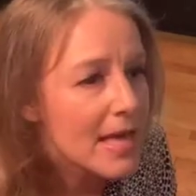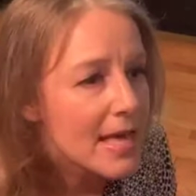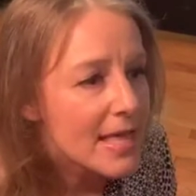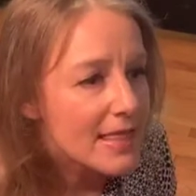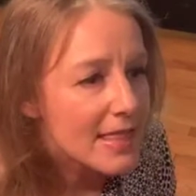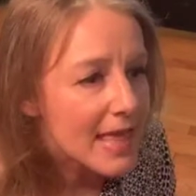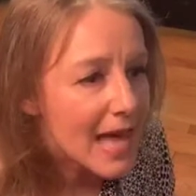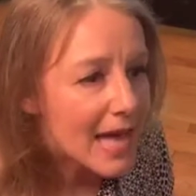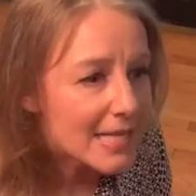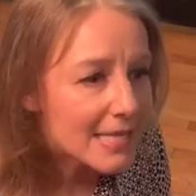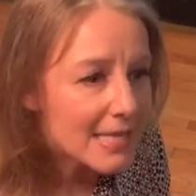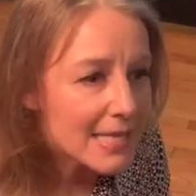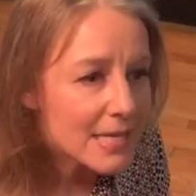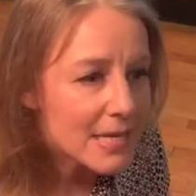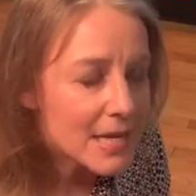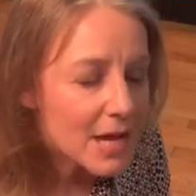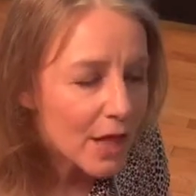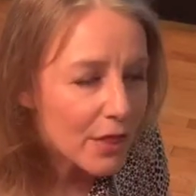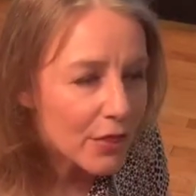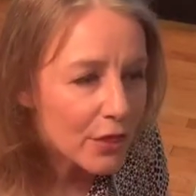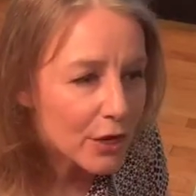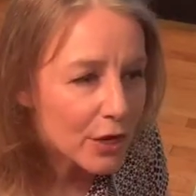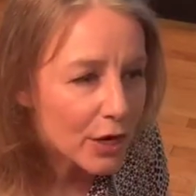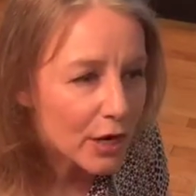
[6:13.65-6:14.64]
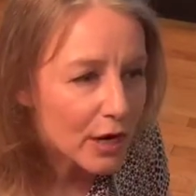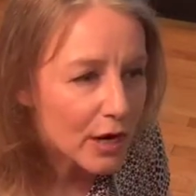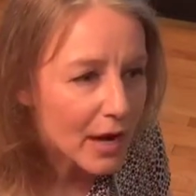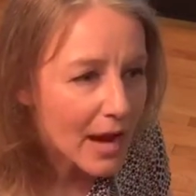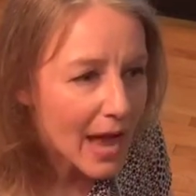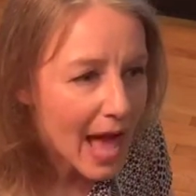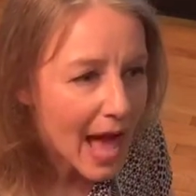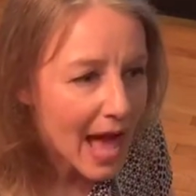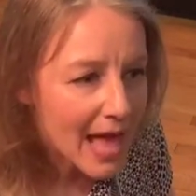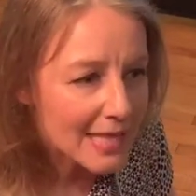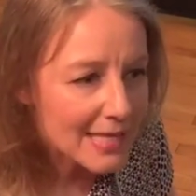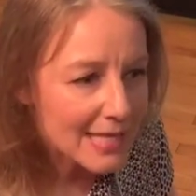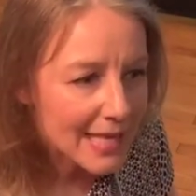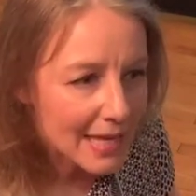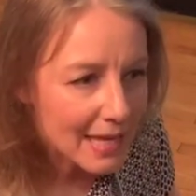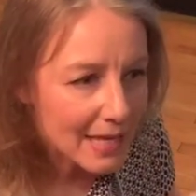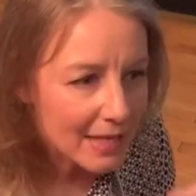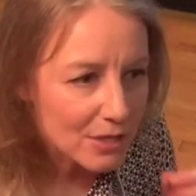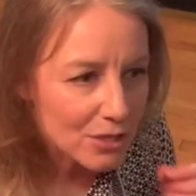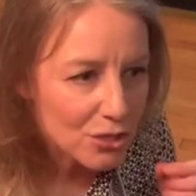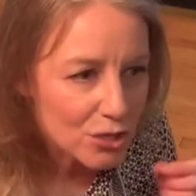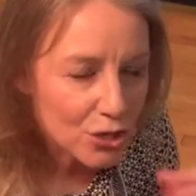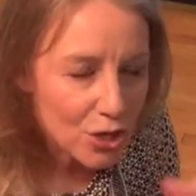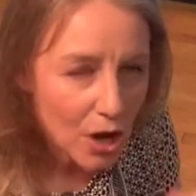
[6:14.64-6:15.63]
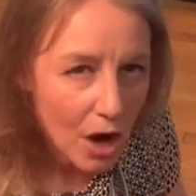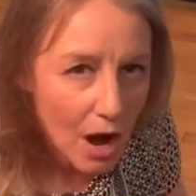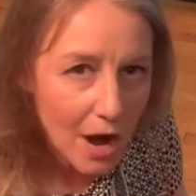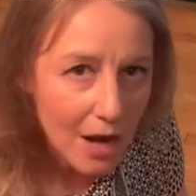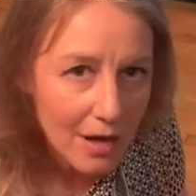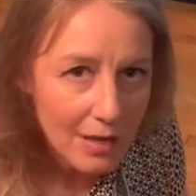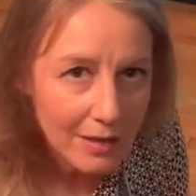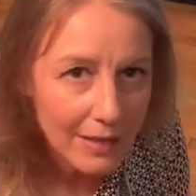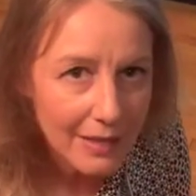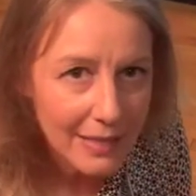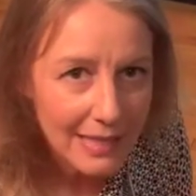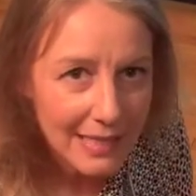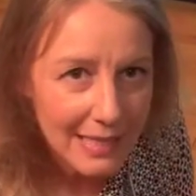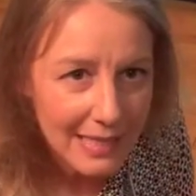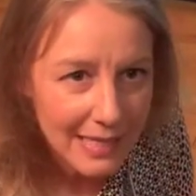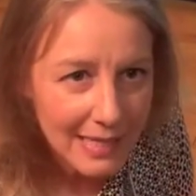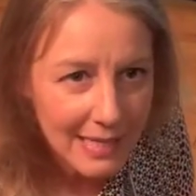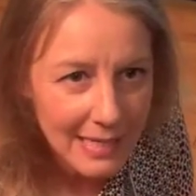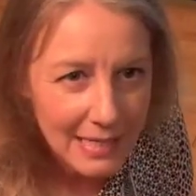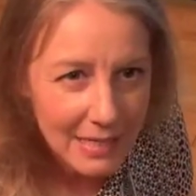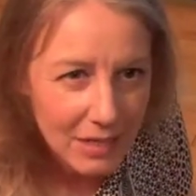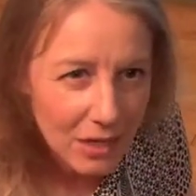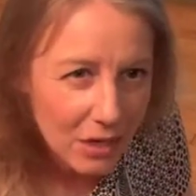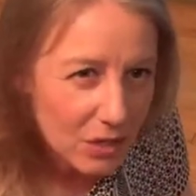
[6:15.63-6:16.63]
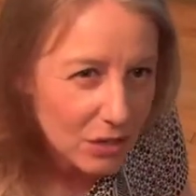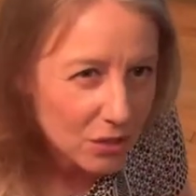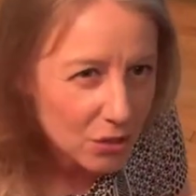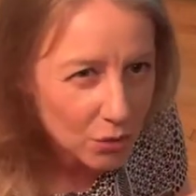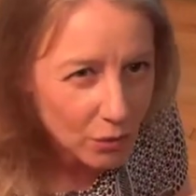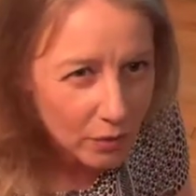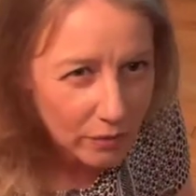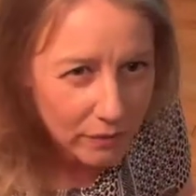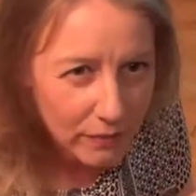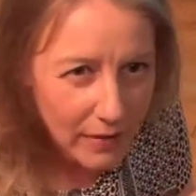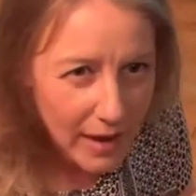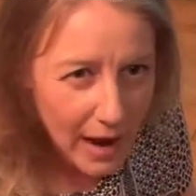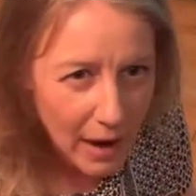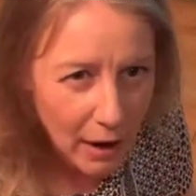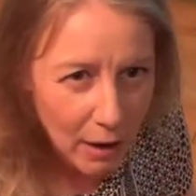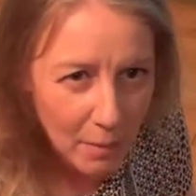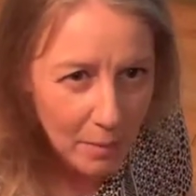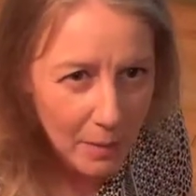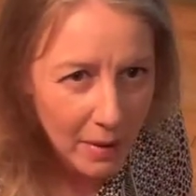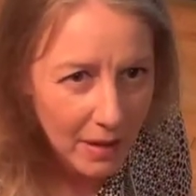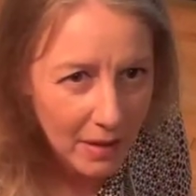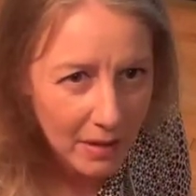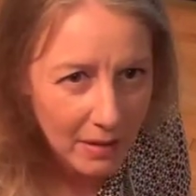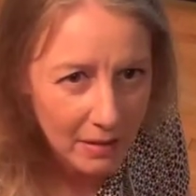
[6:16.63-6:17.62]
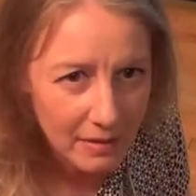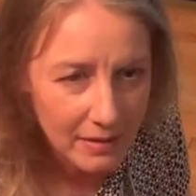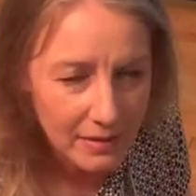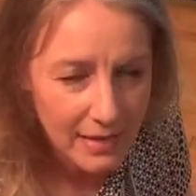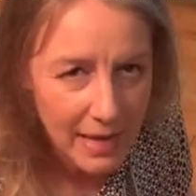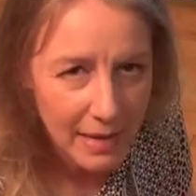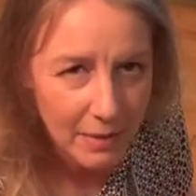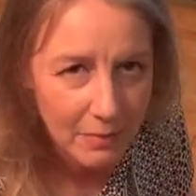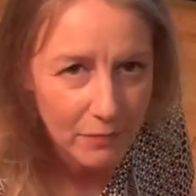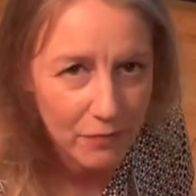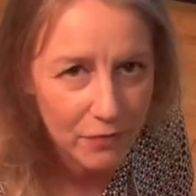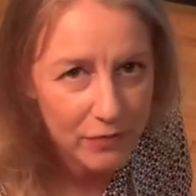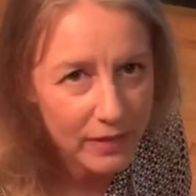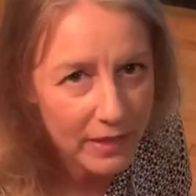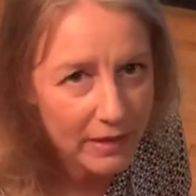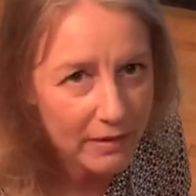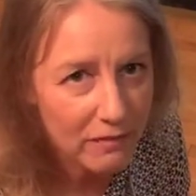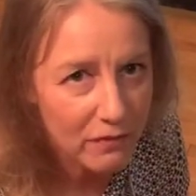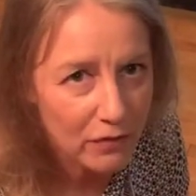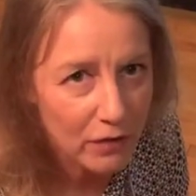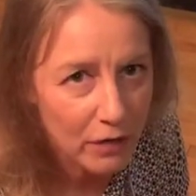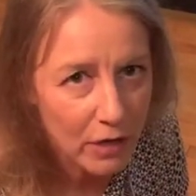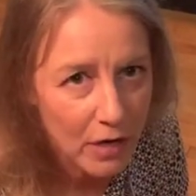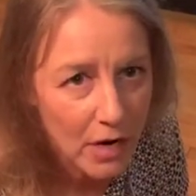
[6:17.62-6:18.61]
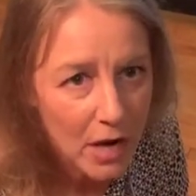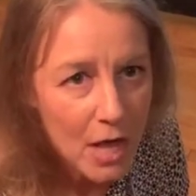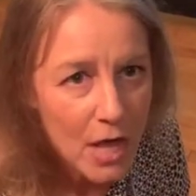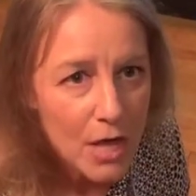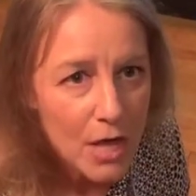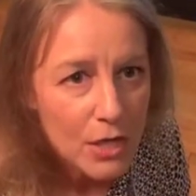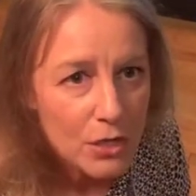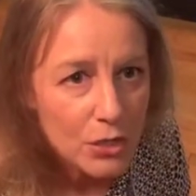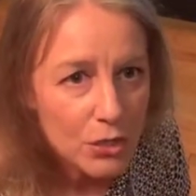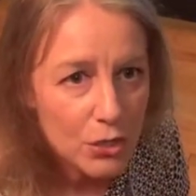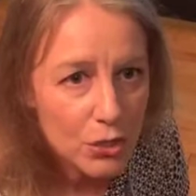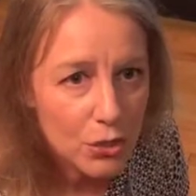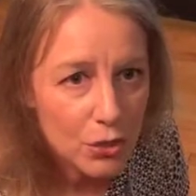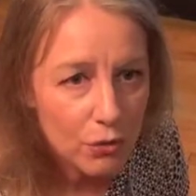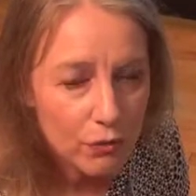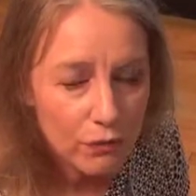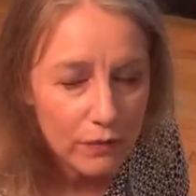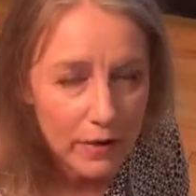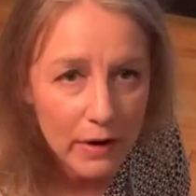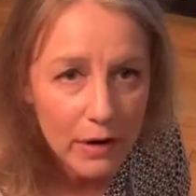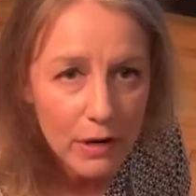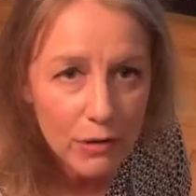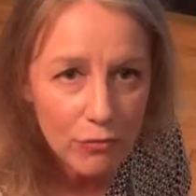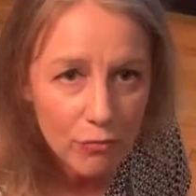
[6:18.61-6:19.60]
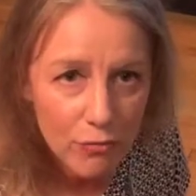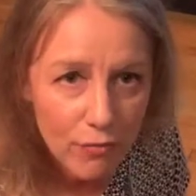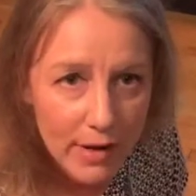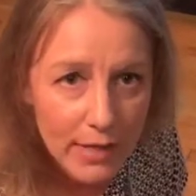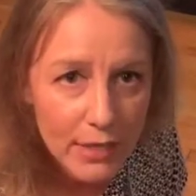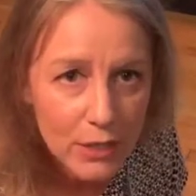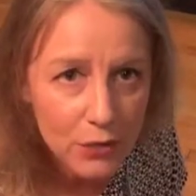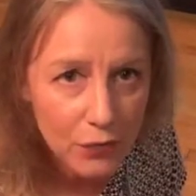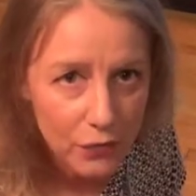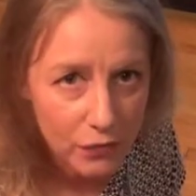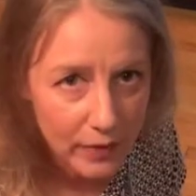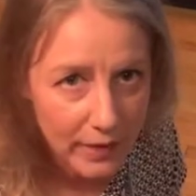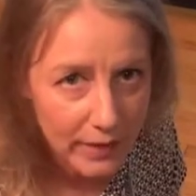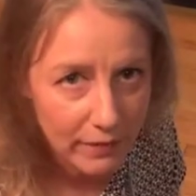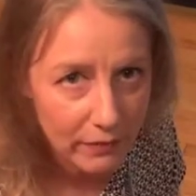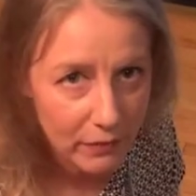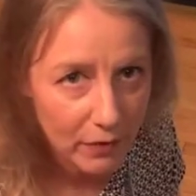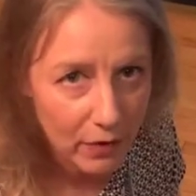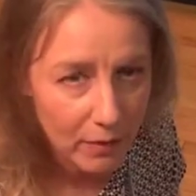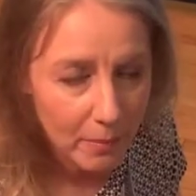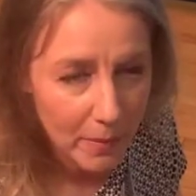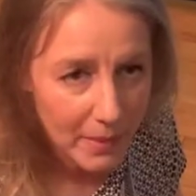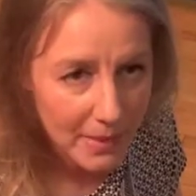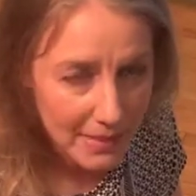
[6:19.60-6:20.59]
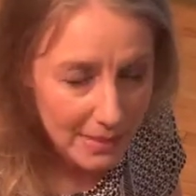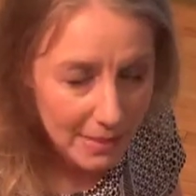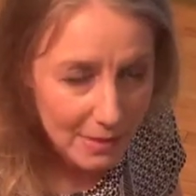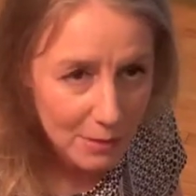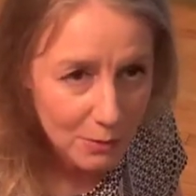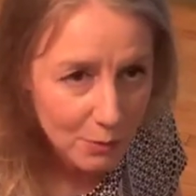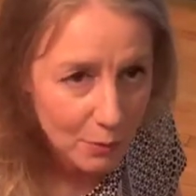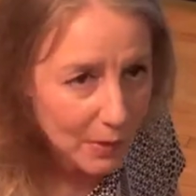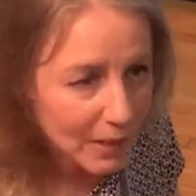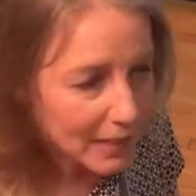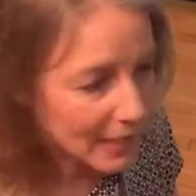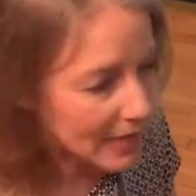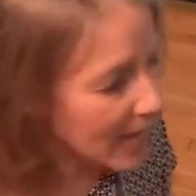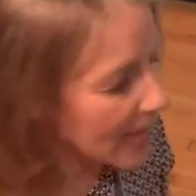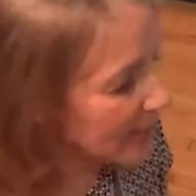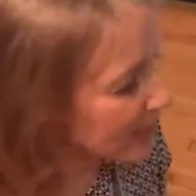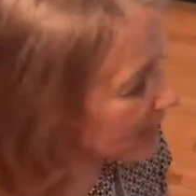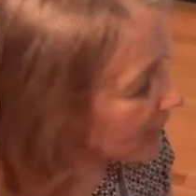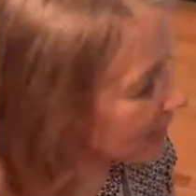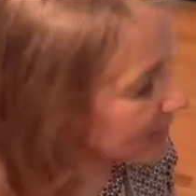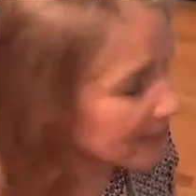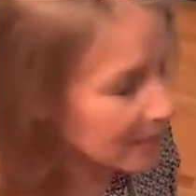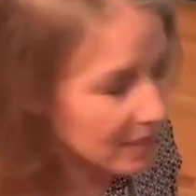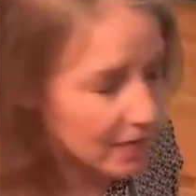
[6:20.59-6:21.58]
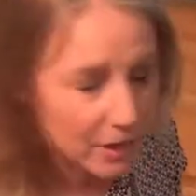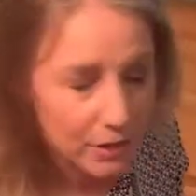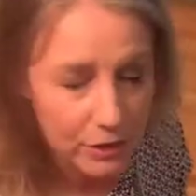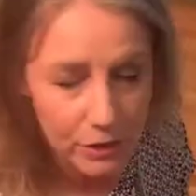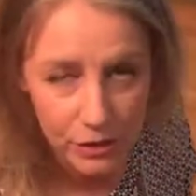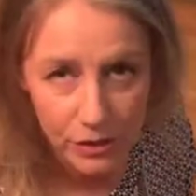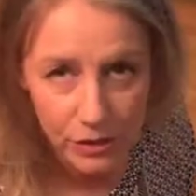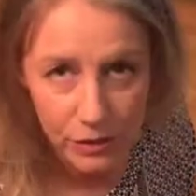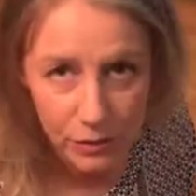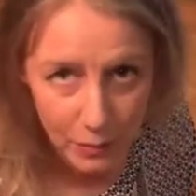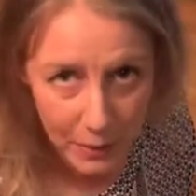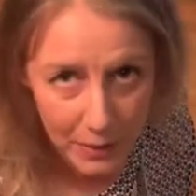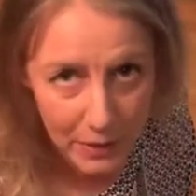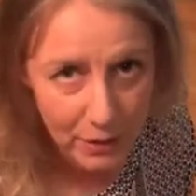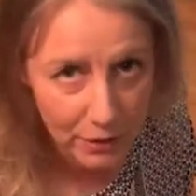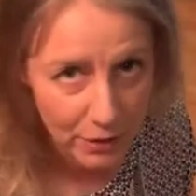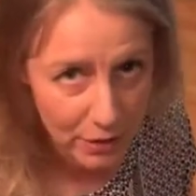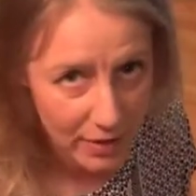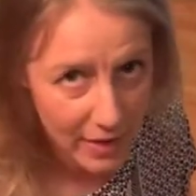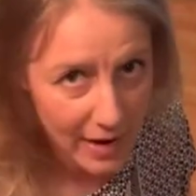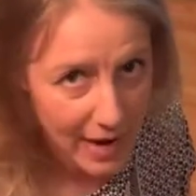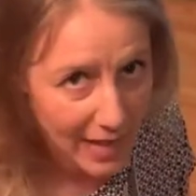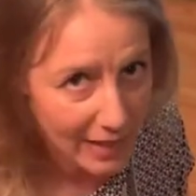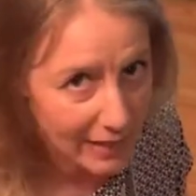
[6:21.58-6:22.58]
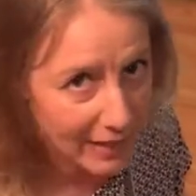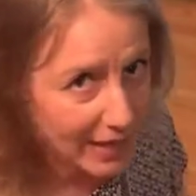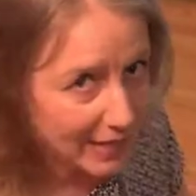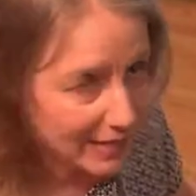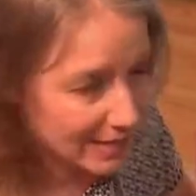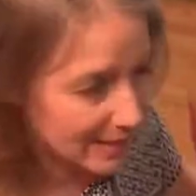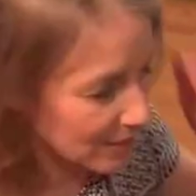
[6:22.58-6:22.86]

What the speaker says: That's another, adds like a chocolatey sort of caramel type flavor to very rich flavor, but sweet, and that's another sweetener that I like to